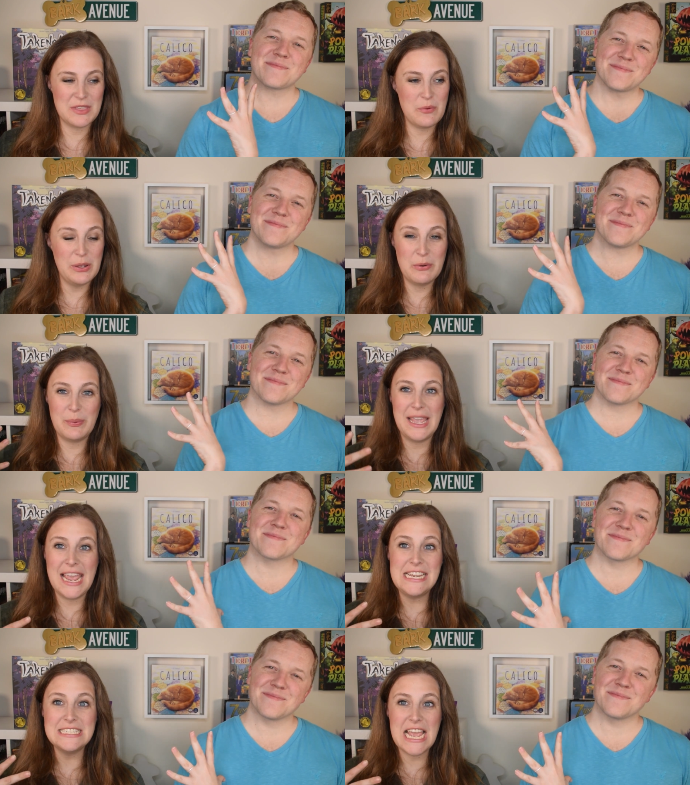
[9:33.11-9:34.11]
Speaker 1: that we will play
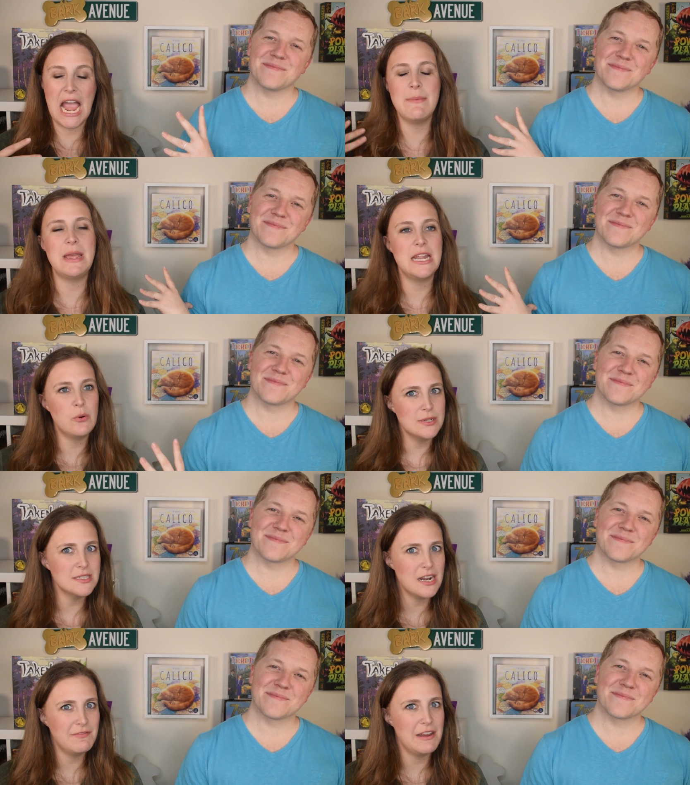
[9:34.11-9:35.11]
anytime. And it
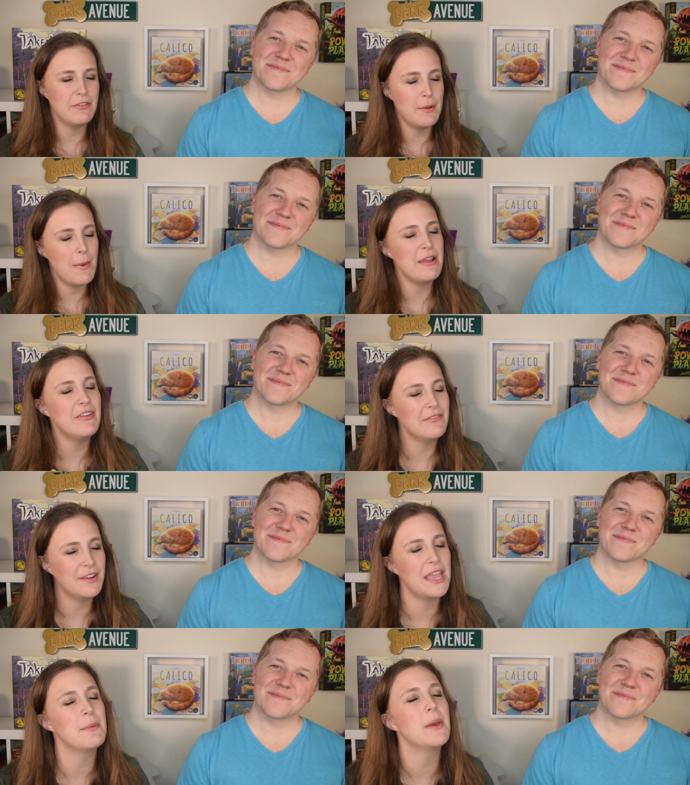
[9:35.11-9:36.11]
wasn't our favorite. My
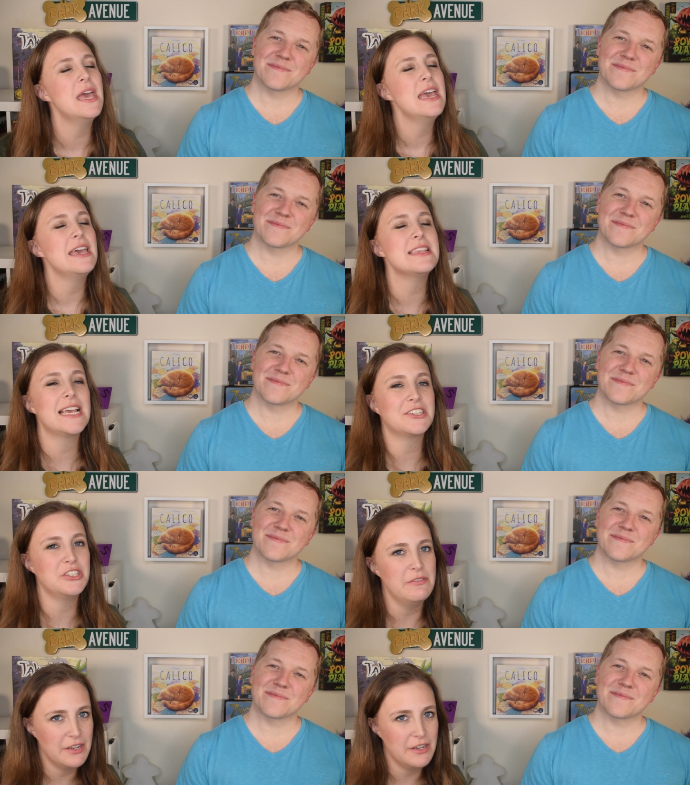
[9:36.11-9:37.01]
favorite game is actually